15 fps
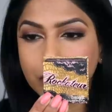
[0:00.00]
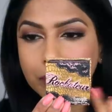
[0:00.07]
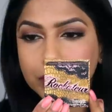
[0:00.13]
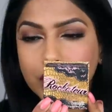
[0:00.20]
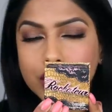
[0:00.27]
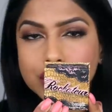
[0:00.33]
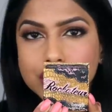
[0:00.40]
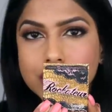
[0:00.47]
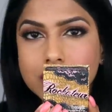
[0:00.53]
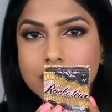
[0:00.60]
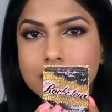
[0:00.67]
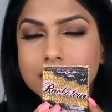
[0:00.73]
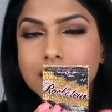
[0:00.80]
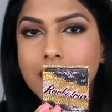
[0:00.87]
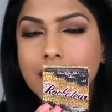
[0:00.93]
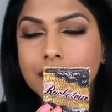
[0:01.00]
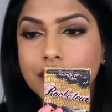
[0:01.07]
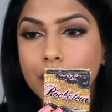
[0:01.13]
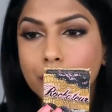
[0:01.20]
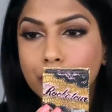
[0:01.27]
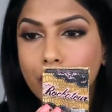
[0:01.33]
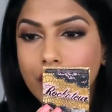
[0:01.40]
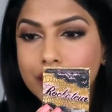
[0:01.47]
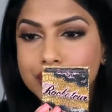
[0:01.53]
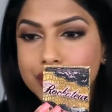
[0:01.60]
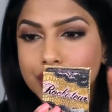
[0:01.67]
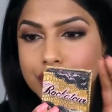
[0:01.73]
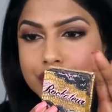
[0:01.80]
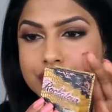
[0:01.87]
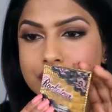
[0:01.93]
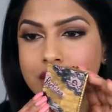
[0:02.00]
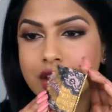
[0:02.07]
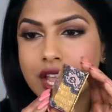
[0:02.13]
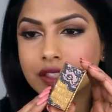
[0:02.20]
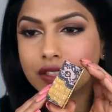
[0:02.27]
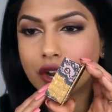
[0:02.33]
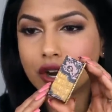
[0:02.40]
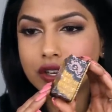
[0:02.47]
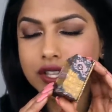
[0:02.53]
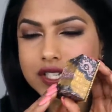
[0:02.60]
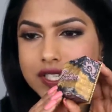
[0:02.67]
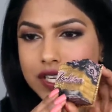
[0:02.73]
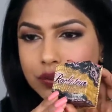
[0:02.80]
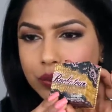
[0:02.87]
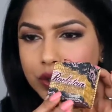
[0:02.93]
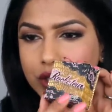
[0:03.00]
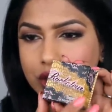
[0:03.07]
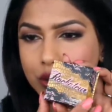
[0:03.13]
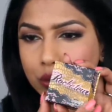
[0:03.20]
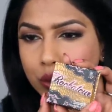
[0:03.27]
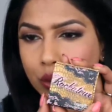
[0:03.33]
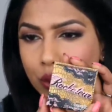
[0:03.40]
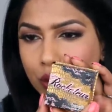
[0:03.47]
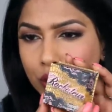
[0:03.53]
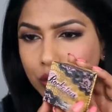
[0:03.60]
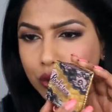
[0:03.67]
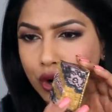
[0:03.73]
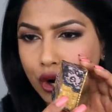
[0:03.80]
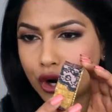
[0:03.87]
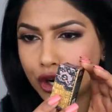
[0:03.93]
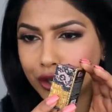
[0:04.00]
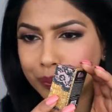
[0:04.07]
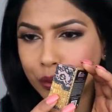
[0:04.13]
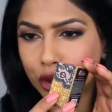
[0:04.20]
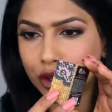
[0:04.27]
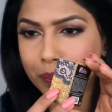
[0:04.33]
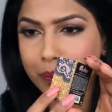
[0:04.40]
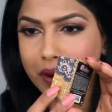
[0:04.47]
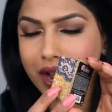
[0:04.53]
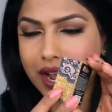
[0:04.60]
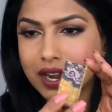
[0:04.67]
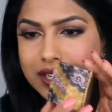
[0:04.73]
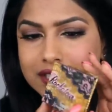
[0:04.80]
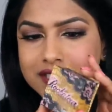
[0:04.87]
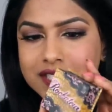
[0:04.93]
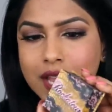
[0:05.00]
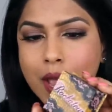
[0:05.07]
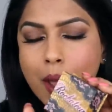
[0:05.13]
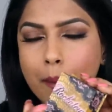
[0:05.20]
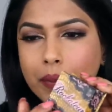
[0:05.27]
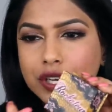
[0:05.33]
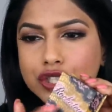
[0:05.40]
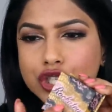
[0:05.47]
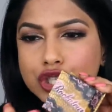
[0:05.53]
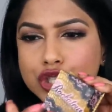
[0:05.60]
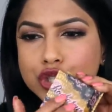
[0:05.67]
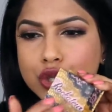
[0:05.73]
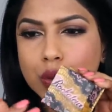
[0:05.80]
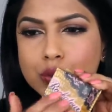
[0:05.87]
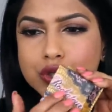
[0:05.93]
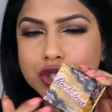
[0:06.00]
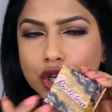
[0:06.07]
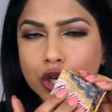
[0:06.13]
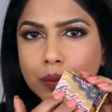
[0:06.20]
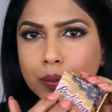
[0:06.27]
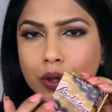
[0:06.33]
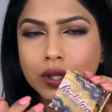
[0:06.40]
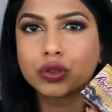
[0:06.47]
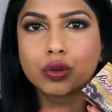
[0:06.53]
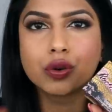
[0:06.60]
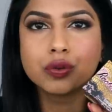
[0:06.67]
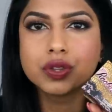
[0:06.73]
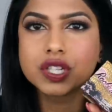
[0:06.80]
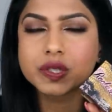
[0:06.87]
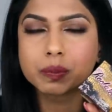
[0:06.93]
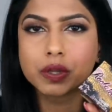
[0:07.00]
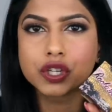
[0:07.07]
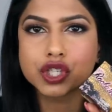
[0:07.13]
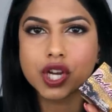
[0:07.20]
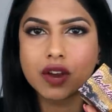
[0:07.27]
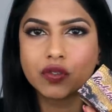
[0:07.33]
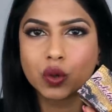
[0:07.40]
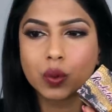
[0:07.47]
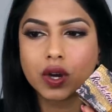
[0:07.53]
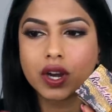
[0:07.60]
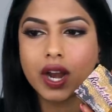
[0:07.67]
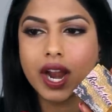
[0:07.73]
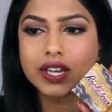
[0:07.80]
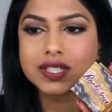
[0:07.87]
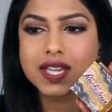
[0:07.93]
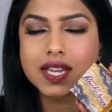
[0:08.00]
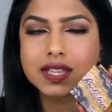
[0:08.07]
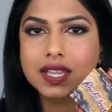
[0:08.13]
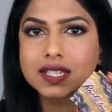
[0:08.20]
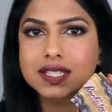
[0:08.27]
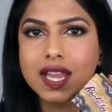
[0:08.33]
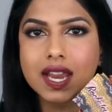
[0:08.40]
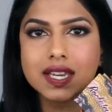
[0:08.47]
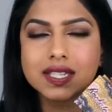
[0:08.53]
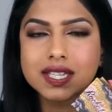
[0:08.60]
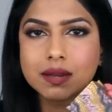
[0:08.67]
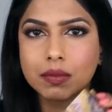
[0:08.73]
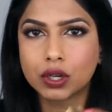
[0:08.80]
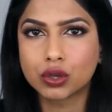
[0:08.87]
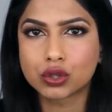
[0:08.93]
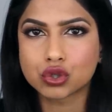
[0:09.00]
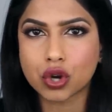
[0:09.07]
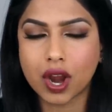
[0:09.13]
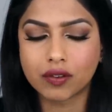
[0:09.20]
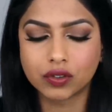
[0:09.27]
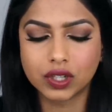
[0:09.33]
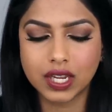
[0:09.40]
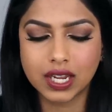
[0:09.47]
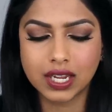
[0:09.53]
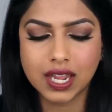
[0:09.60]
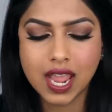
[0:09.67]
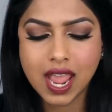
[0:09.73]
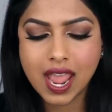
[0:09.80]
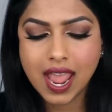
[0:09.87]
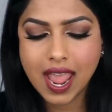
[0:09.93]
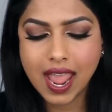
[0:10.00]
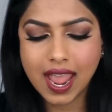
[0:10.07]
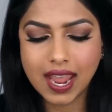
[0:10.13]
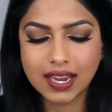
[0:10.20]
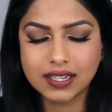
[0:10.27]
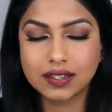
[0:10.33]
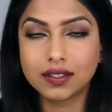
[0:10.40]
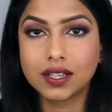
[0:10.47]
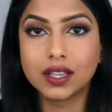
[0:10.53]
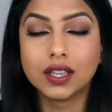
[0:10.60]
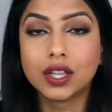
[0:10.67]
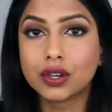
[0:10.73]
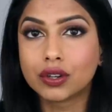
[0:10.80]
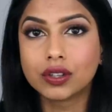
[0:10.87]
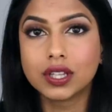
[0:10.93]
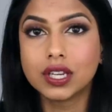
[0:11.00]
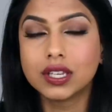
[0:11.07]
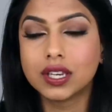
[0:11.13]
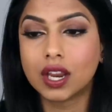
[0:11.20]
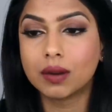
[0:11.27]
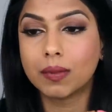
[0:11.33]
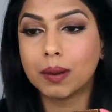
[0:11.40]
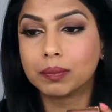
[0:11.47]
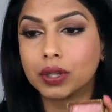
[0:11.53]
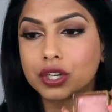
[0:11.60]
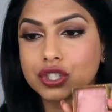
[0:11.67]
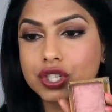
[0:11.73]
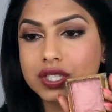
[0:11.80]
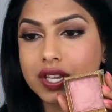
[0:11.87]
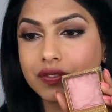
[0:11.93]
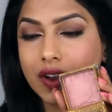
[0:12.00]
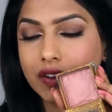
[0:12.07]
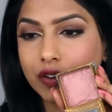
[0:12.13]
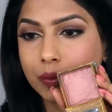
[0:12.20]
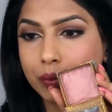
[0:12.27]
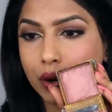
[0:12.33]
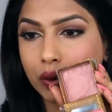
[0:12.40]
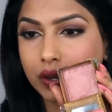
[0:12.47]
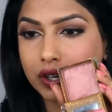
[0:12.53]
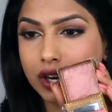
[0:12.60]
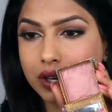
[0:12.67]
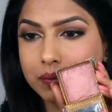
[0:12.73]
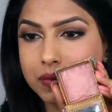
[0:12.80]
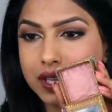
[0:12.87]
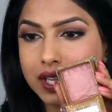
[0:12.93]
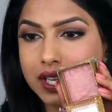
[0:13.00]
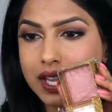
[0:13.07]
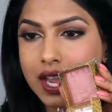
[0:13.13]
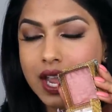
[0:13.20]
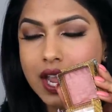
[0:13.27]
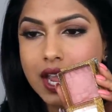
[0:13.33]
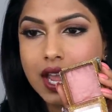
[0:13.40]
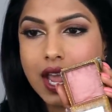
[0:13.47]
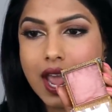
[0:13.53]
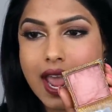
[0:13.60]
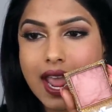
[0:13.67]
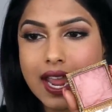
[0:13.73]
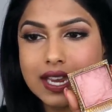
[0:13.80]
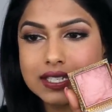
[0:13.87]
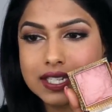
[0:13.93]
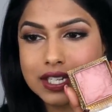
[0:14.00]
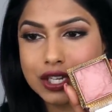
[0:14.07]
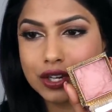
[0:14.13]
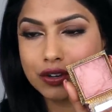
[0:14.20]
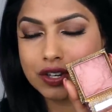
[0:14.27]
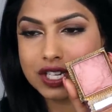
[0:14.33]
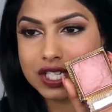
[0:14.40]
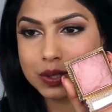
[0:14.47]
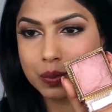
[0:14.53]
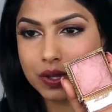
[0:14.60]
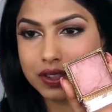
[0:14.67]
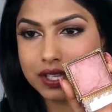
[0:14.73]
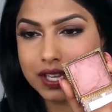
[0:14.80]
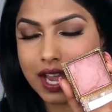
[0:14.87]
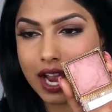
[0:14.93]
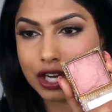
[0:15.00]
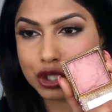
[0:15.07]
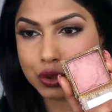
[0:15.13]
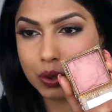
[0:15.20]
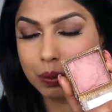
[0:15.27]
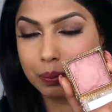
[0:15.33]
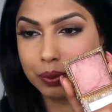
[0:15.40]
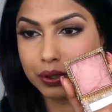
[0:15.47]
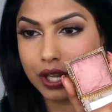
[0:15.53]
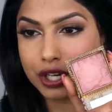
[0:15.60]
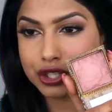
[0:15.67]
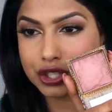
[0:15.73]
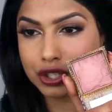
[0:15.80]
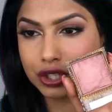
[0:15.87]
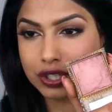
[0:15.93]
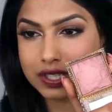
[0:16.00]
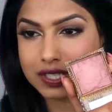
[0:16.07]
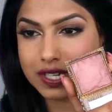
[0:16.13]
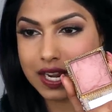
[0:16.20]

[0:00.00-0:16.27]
their blushes and their bronzers. They're this like really cool cardboard box but it's just so durable. Throwing this blush everywhere. I take this anytime I go traveling and literally none of my blushes have ever broken on me. And here is what the actual blush looks